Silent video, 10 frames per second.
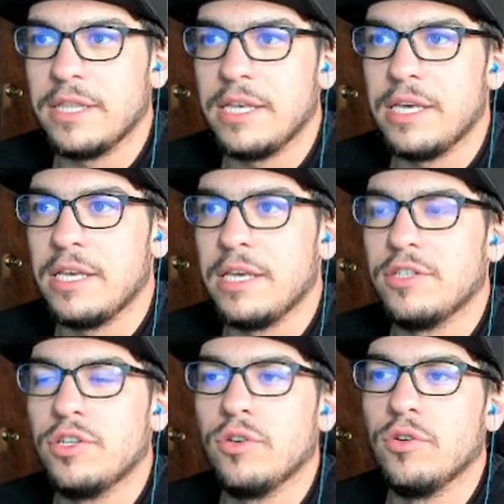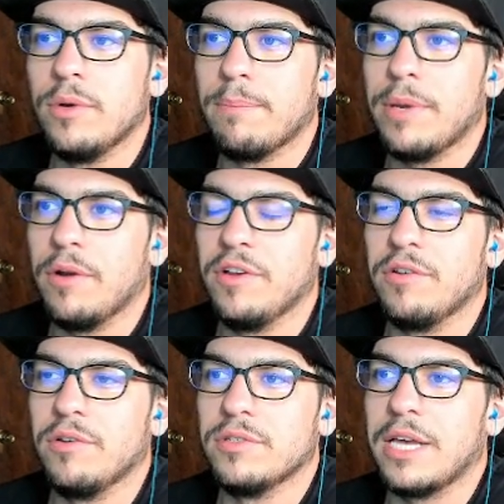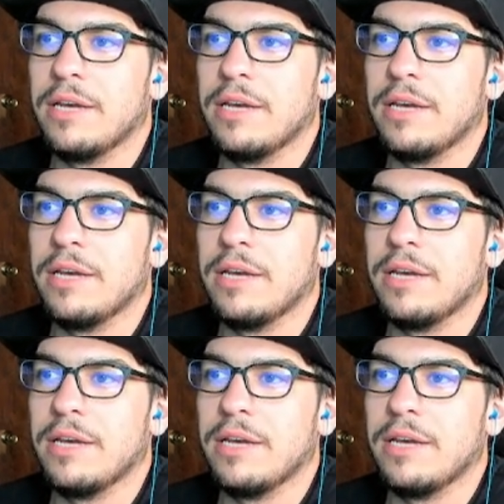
the 2 Imperials.